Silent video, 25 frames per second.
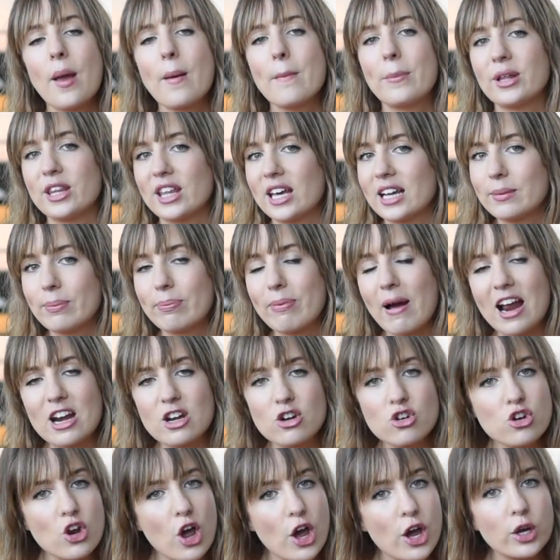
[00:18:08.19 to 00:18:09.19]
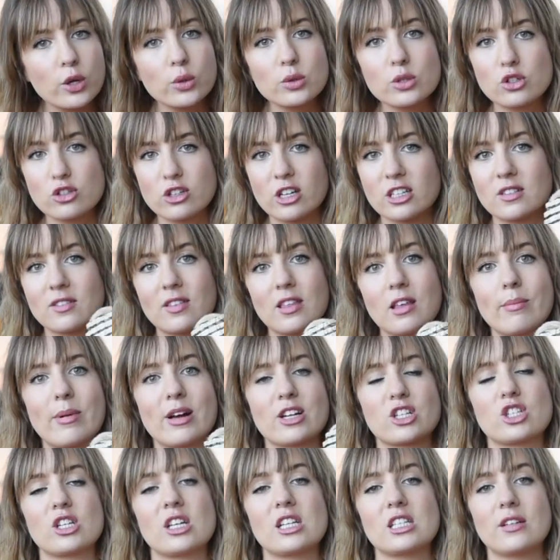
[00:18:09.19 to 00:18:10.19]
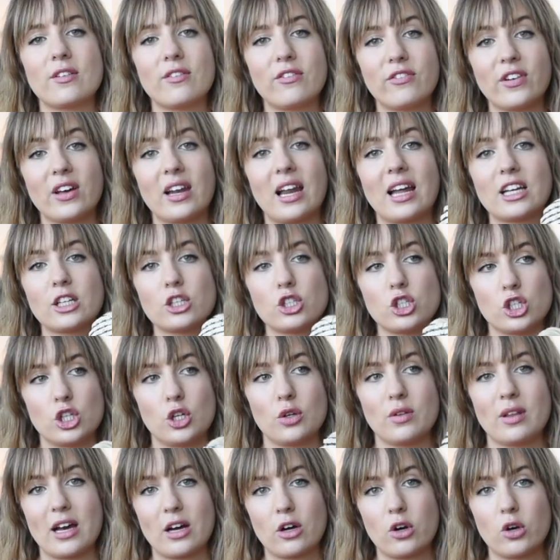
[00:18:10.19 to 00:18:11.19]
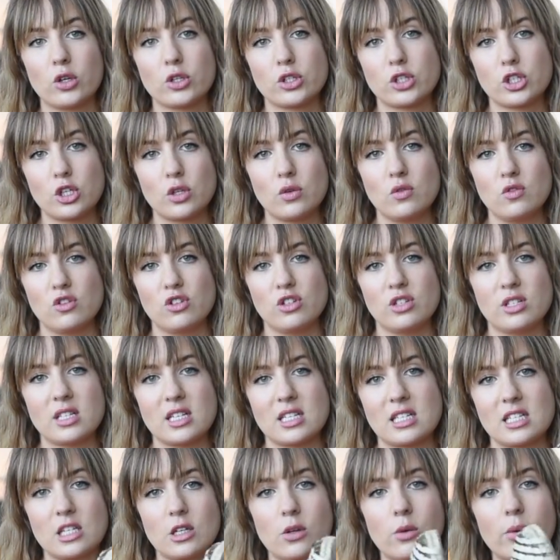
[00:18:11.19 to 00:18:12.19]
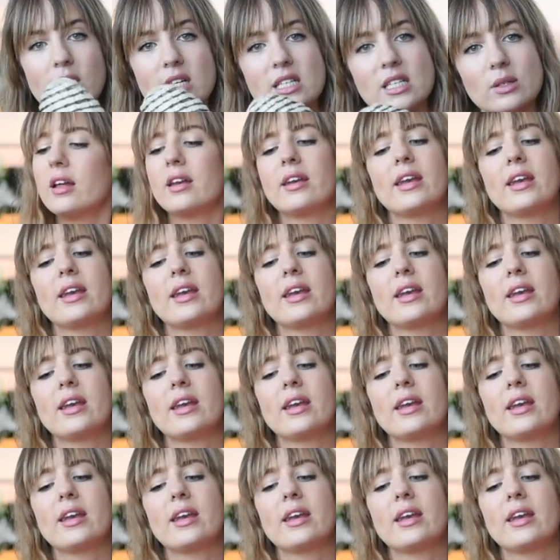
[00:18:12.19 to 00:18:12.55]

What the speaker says: but they by no stretch of the imagination feel like a shoe that costs 260 quid.